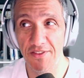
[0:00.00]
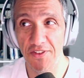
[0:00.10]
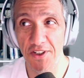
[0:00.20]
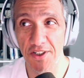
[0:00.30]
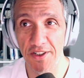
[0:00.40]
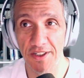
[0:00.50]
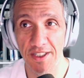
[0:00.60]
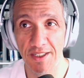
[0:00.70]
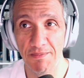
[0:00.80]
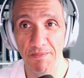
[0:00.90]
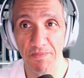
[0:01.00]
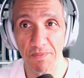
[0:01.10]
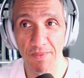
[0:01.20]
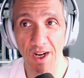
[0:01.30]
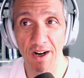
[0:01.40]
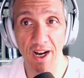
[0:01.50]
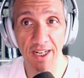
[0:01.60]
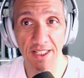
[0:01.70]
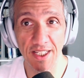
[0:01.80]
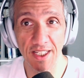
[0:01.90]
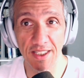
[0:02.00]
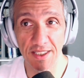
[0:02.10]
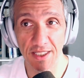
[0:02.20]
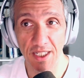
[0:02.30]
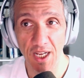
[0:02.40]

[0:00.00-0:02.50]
our IDEs.